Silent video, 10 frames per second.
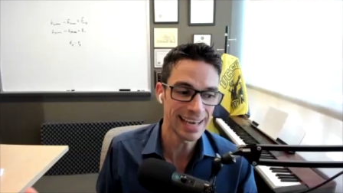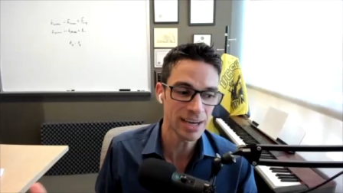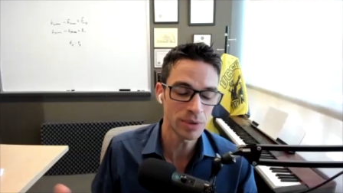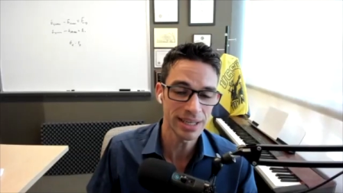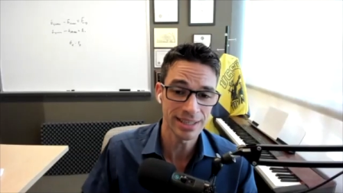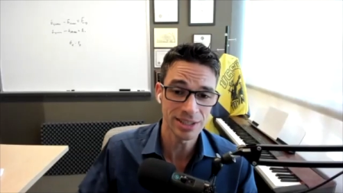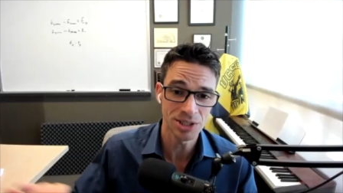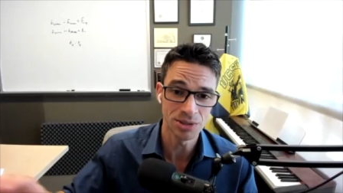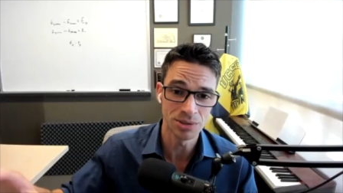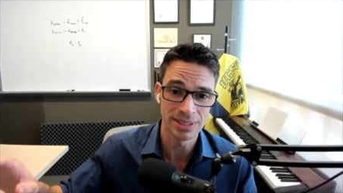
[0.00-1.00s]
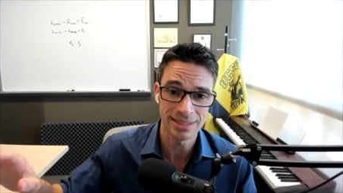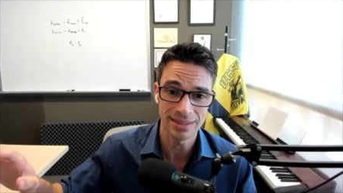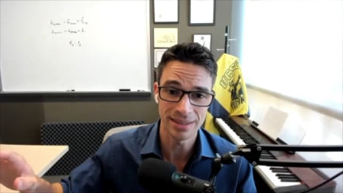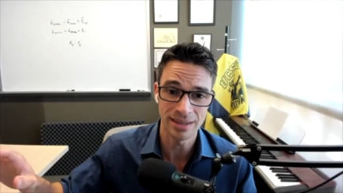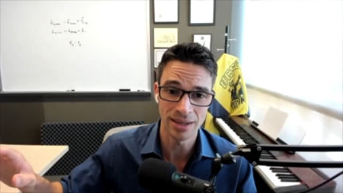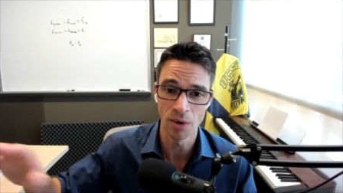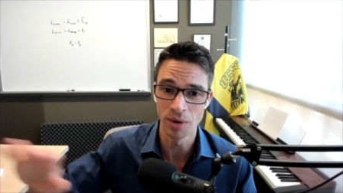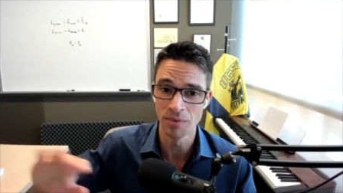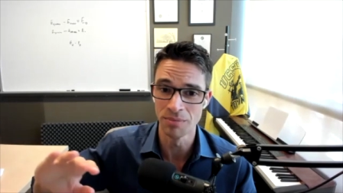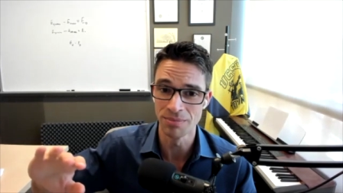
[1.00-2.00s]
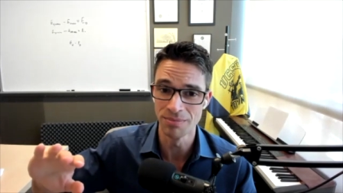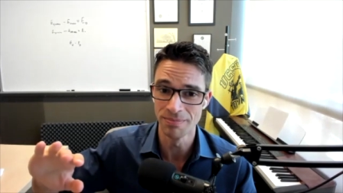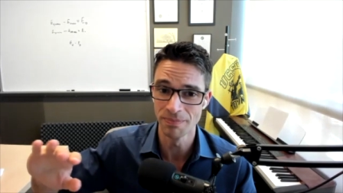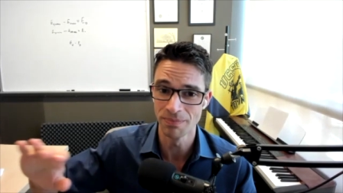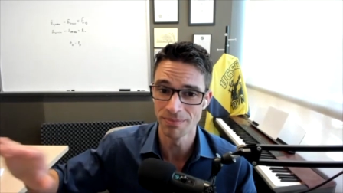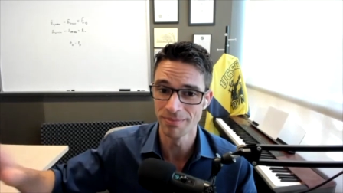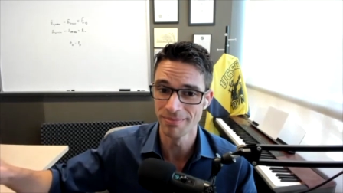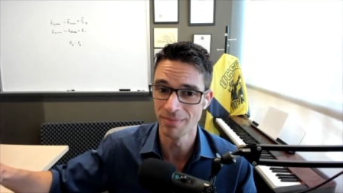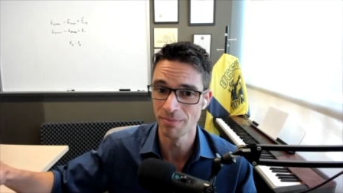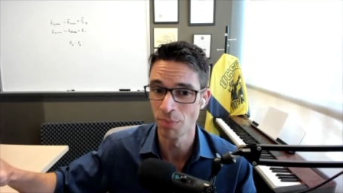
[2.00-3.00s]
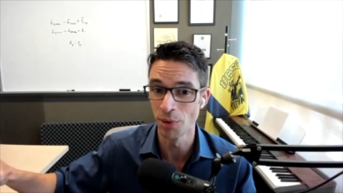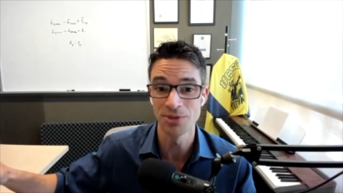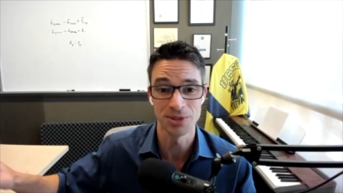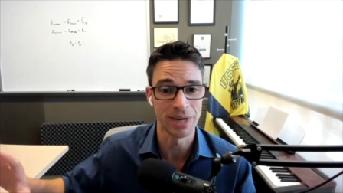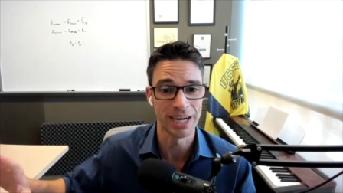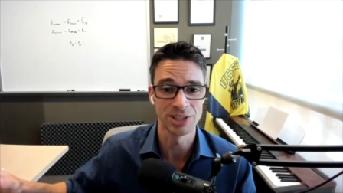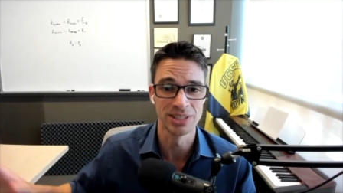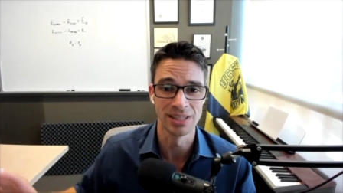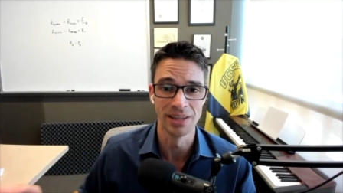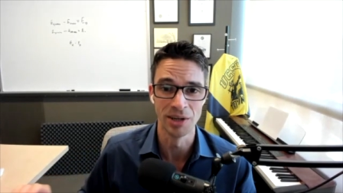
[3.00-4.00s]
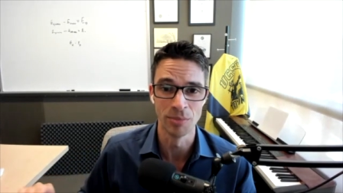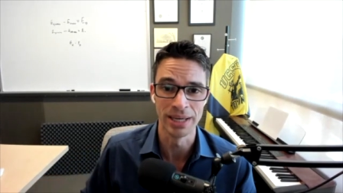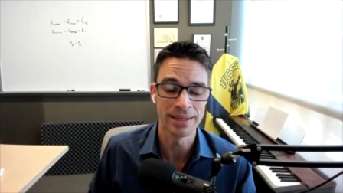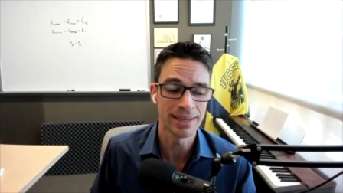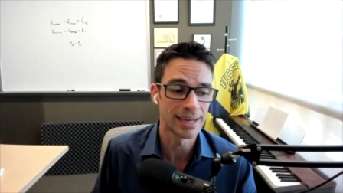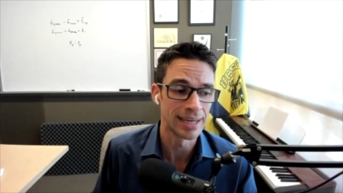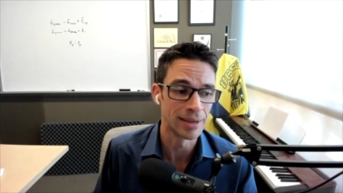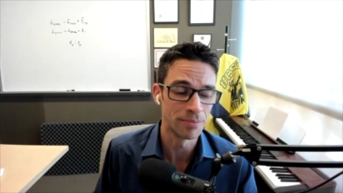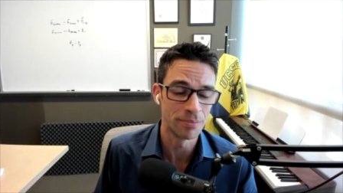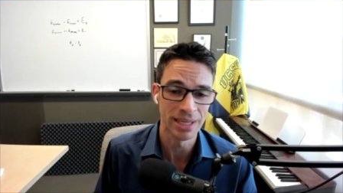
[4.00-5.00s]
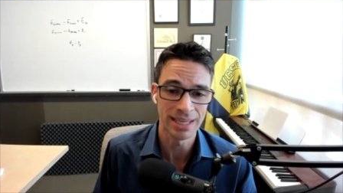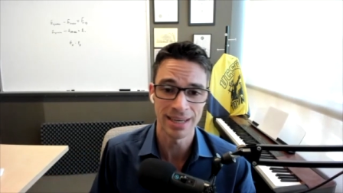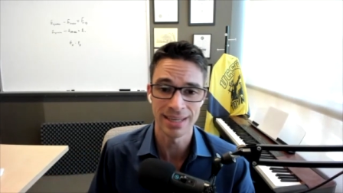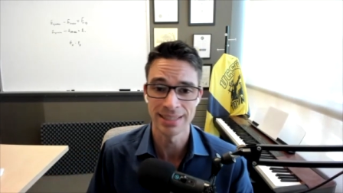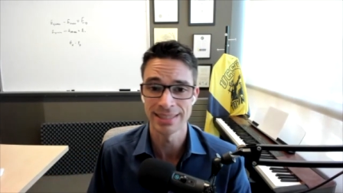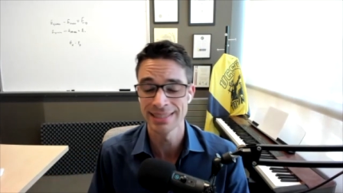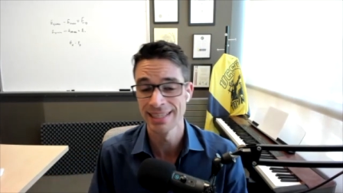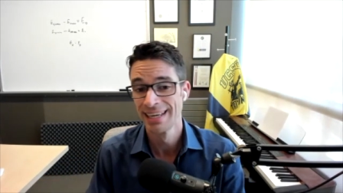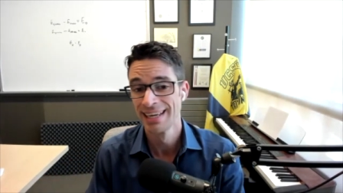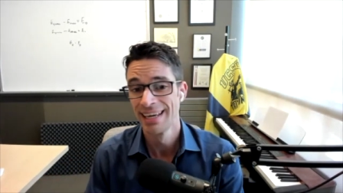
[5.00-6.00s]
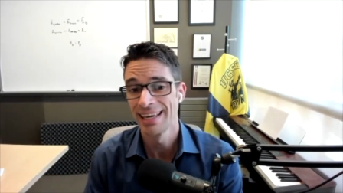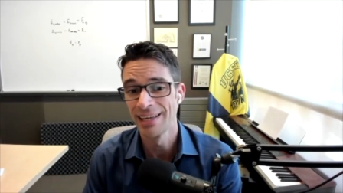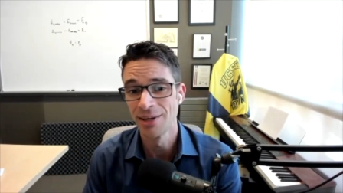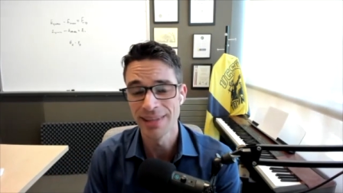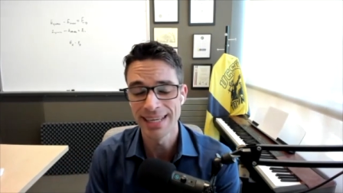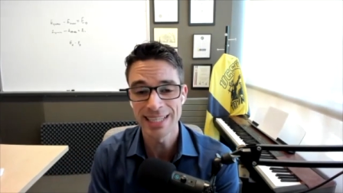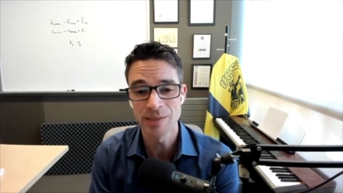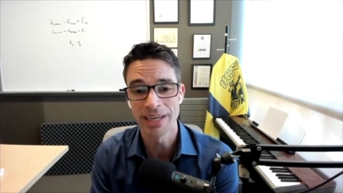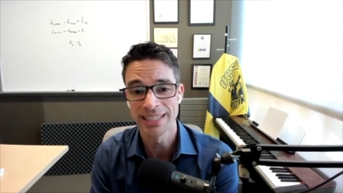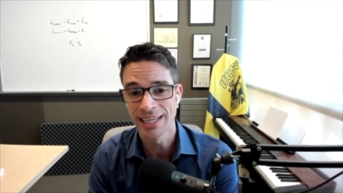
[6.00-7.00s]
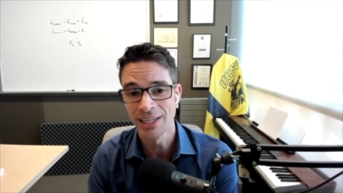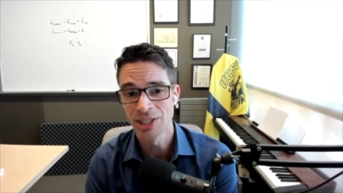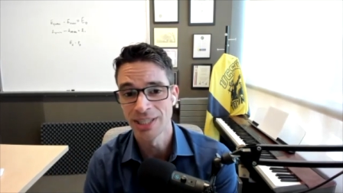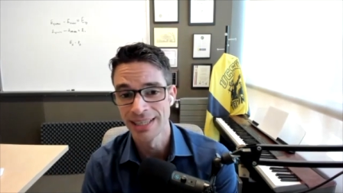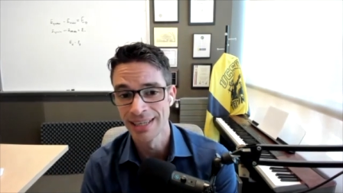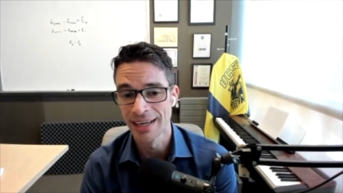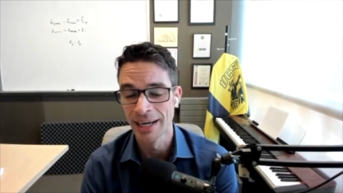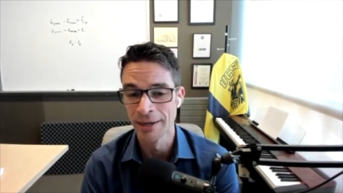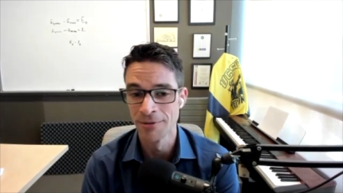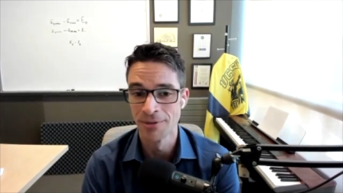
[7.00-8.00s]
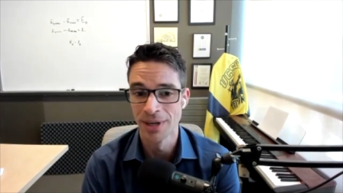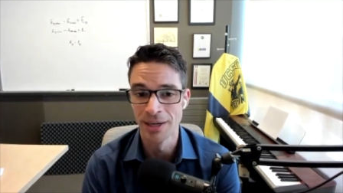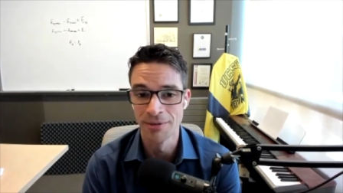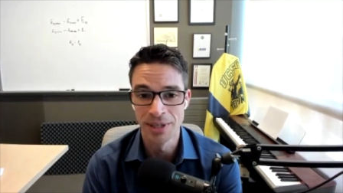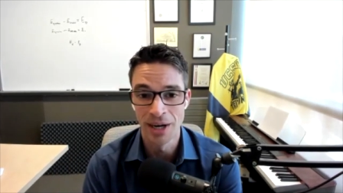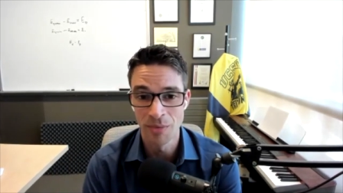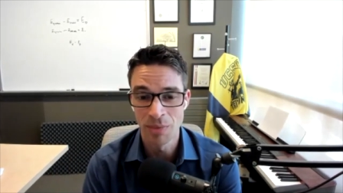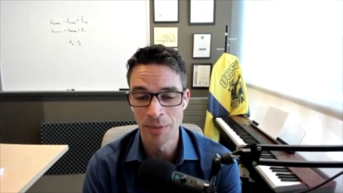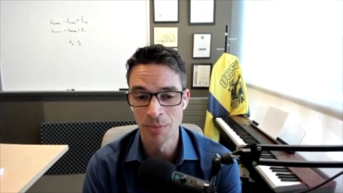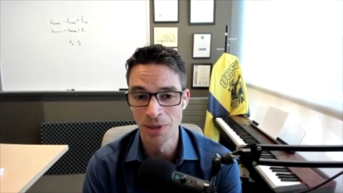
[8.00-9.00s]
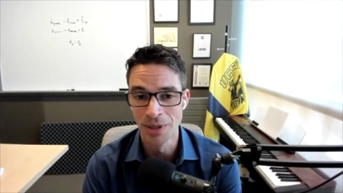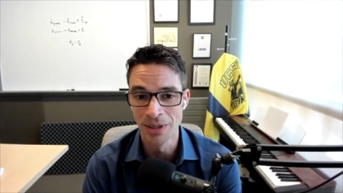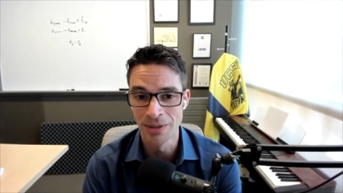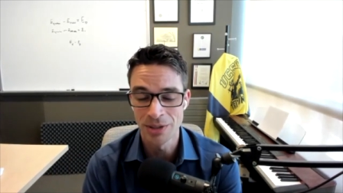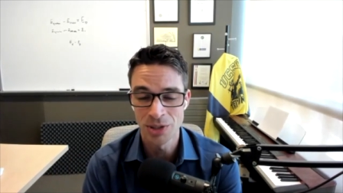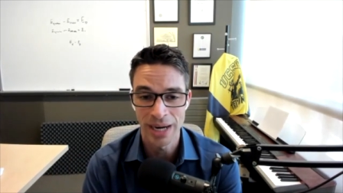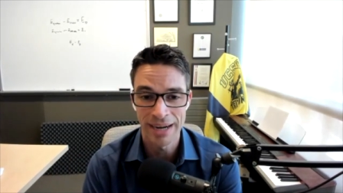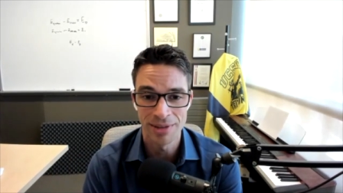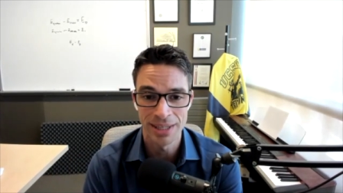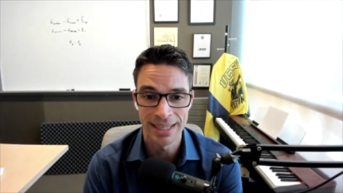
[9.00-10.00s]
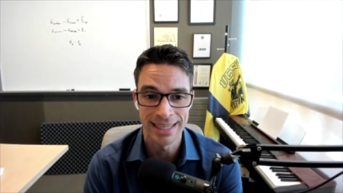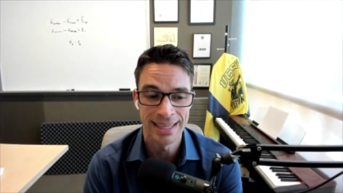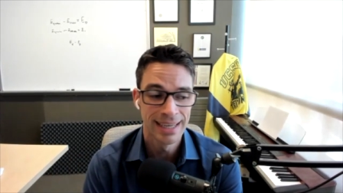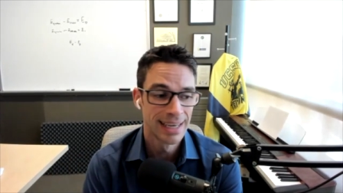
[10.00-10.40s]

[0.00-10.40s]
equity issues go in both directions a little bit um, because you know the expectation of of young people traveling